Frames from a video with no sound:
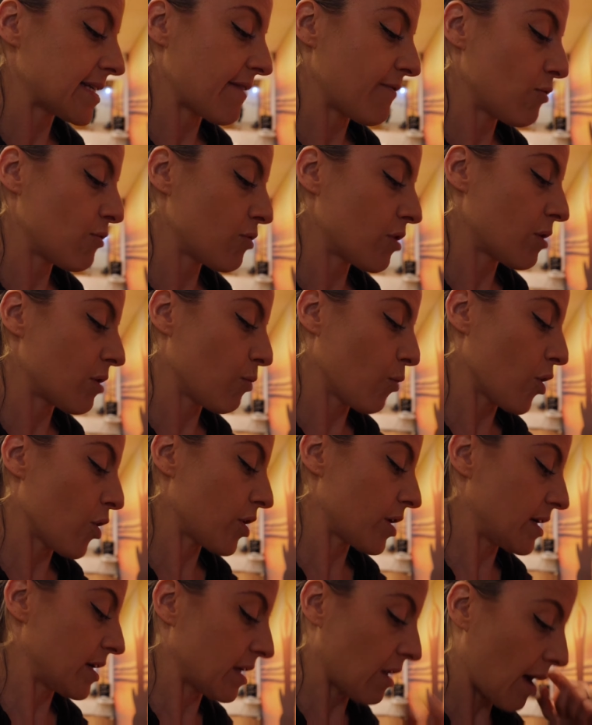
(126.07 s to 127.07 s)
they've all got to
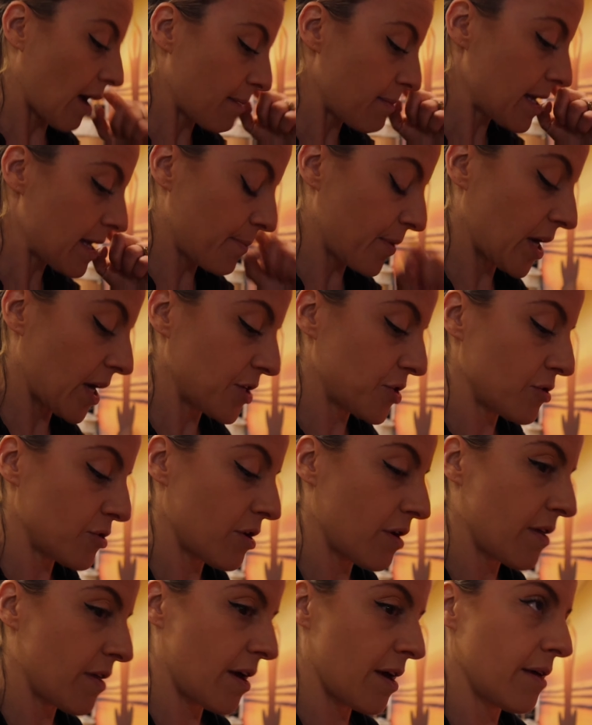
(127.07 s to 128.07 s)
work in alignment. But I do
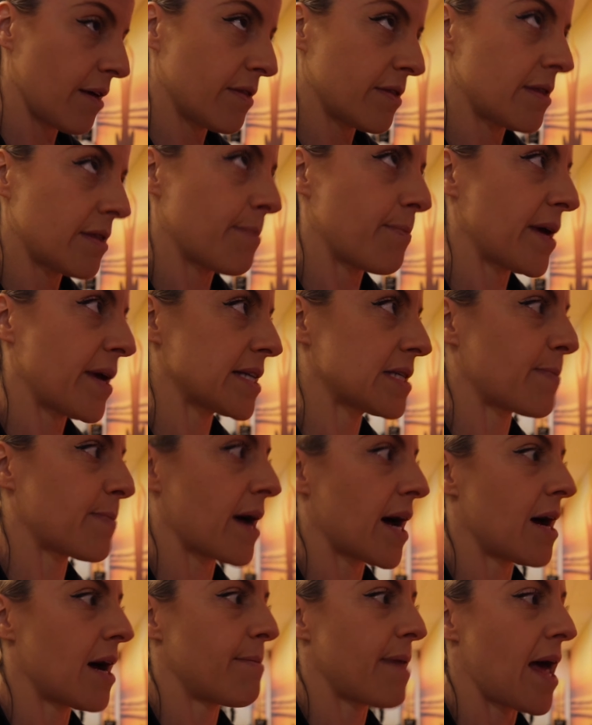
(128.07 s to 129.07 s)
know the best
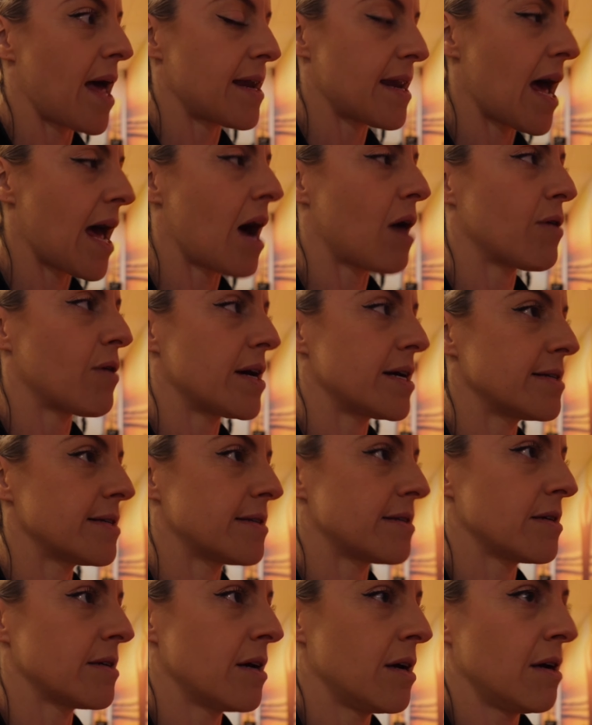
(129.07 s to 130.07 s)
part about now
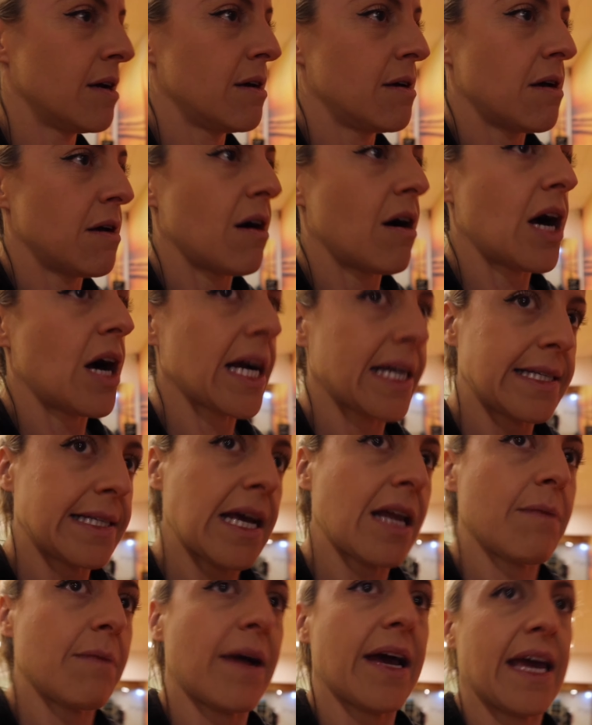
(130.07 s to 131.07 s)
is I can
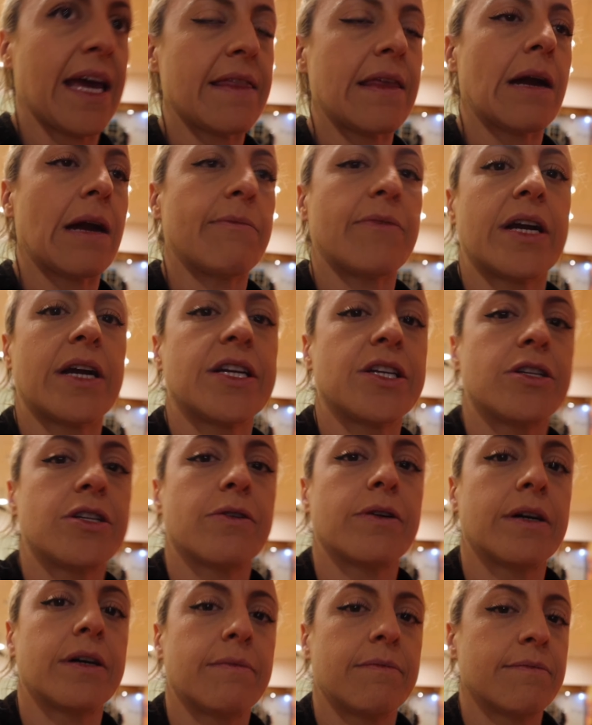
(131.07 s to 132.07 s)
tell in my head that I'm ready to do
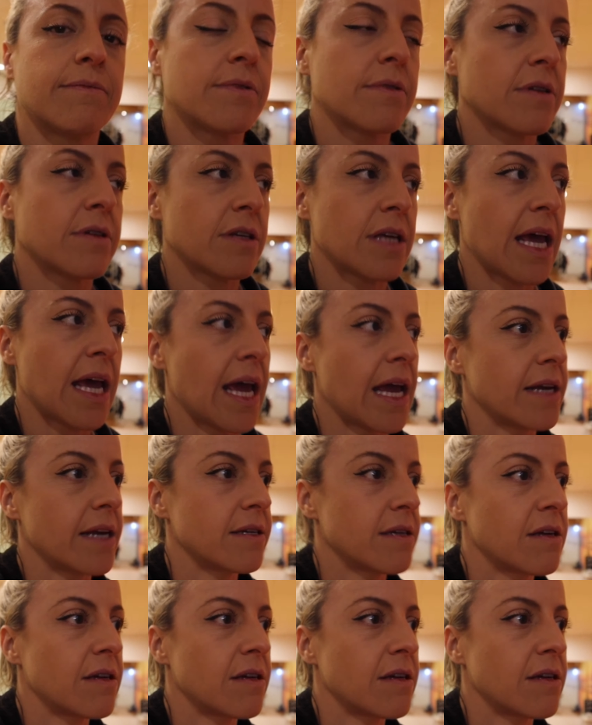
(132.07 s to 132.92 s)
it. And